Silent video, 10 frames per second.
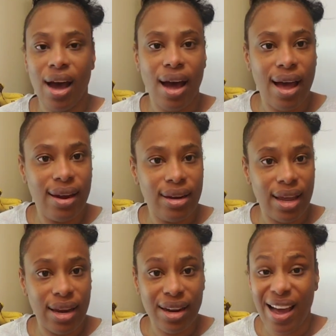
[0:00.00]
and
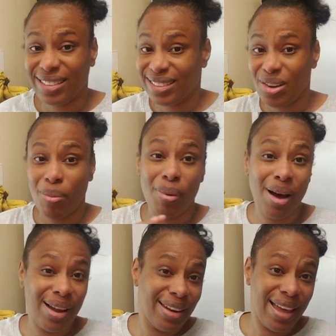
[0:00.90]
then I stay up
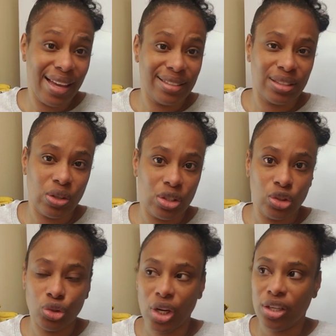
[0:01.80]
all night. So
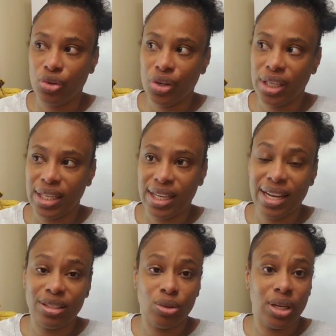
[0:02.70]
usually during the day,
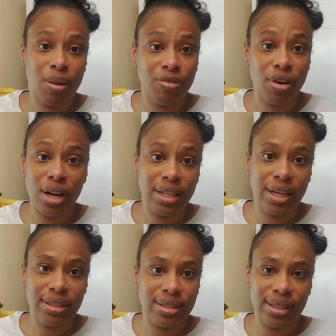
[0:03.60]
that's when I'm falling
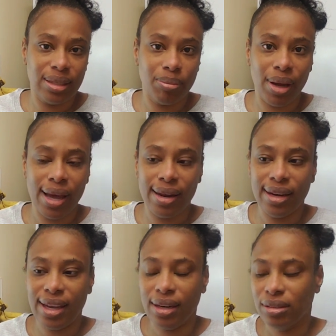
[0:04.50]
asleep,
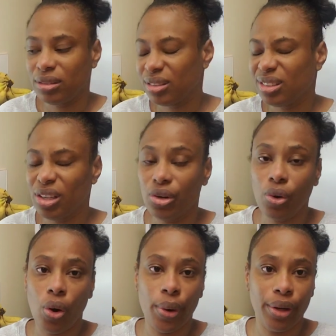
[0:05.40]
and then so you
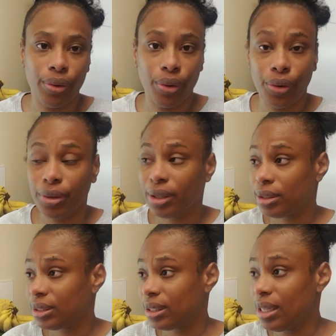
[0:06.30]
know how it go.
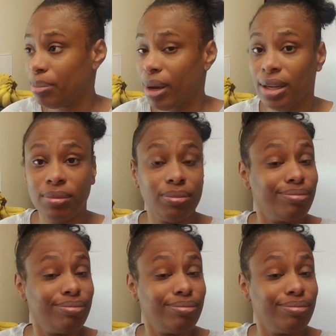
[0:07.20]
Sleep a